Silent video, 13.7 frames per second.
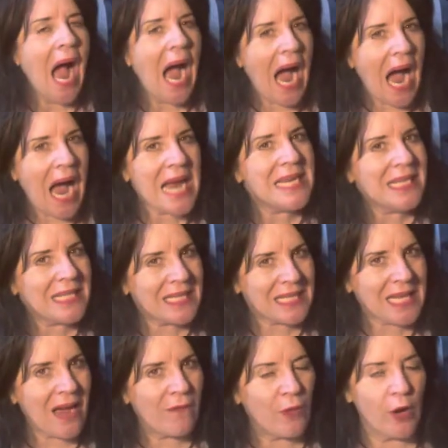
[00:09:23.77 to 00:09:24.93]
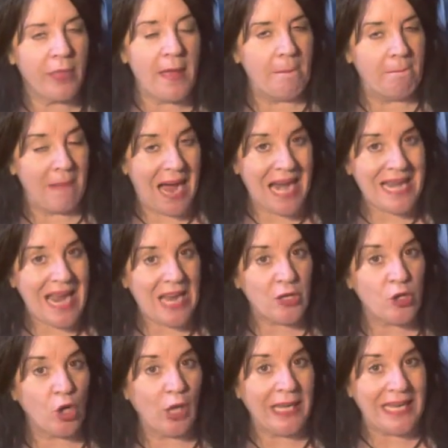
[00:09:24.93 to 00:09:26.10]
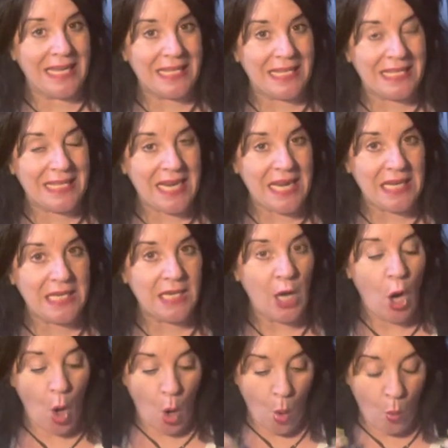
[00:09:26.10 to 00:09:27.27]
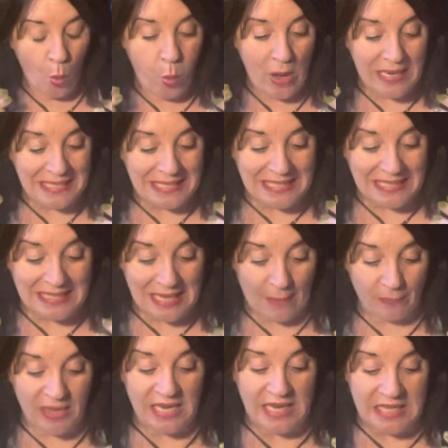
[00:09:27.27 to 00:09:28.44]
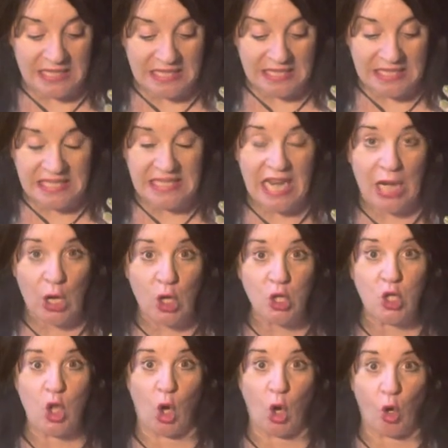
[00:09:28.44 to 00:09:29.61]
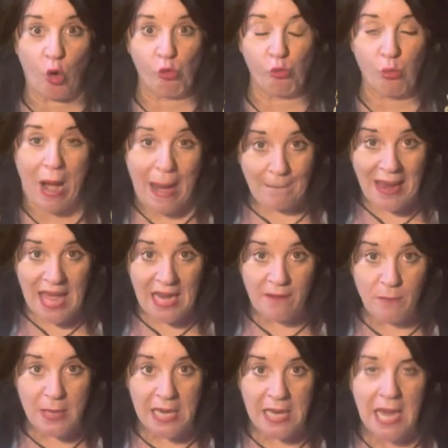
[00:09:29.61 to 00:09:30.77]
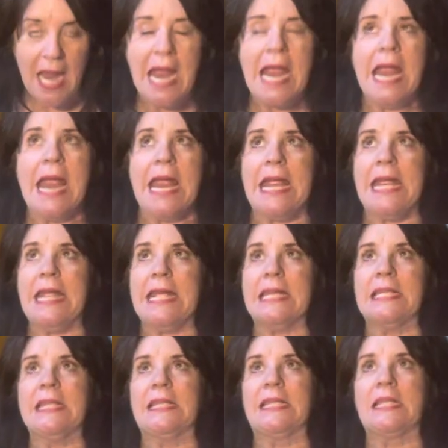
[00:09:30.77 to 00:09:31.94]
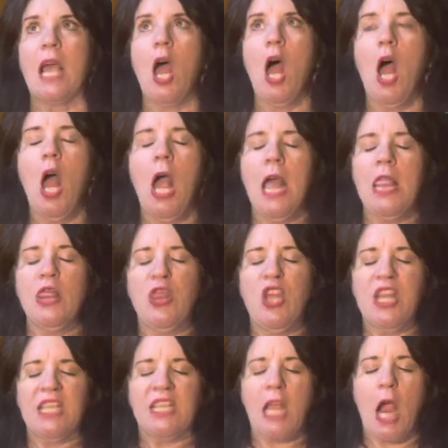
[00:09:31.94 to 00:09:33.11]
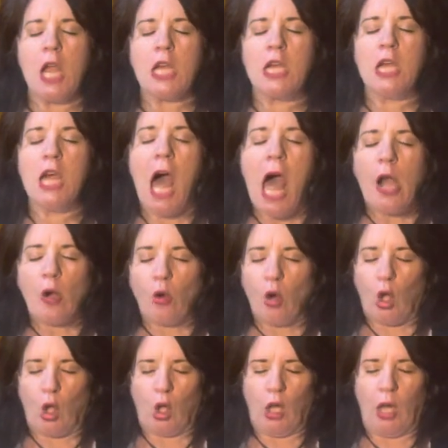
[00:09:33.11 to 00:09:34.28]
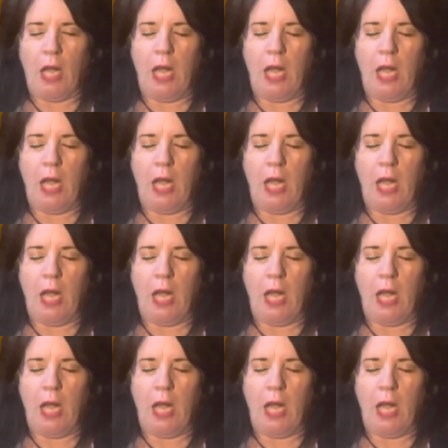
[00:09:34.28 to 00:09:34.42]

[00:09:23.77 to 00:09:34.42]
I discovered that my natural instinct when something scares the crap out of me is this guttural